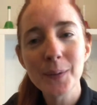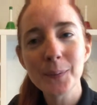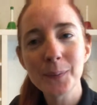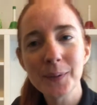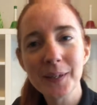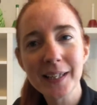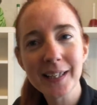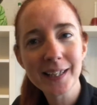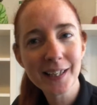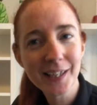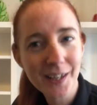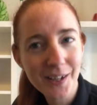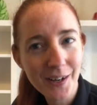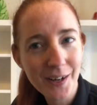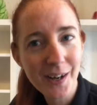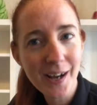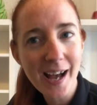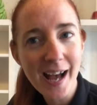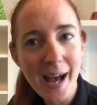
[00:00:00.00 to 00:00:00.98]
will
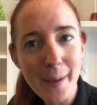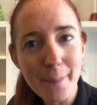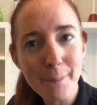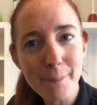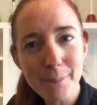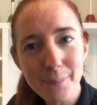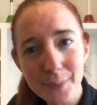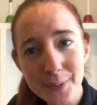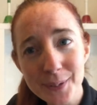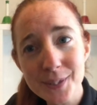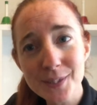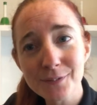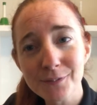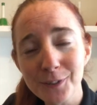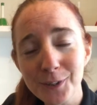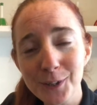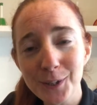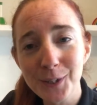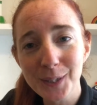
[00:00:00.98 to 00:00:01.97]
your apples
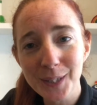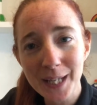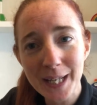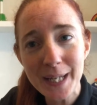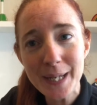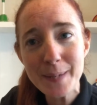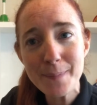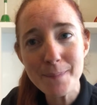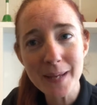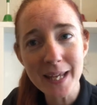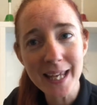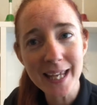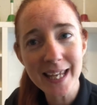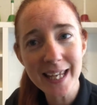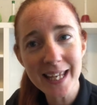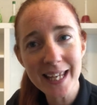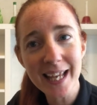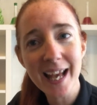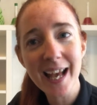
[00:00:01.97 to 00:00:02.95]
fall on
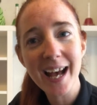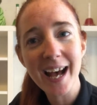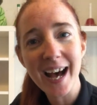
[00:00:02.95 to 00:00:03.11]
me?